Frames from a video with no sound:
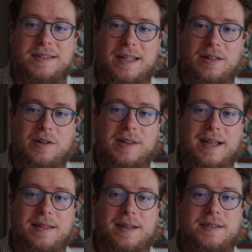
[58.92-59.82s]
They look
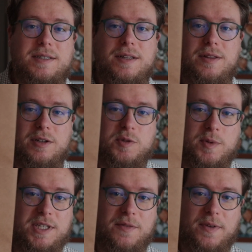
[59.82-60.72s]
like this. There's
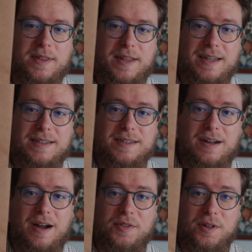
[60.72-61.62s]
specific things
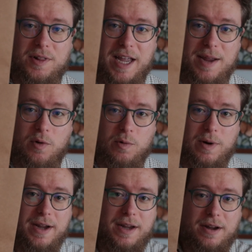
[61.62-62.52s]
on the label
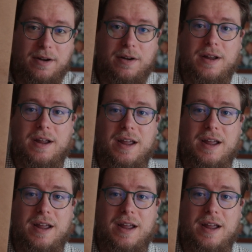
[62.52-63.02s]
right here.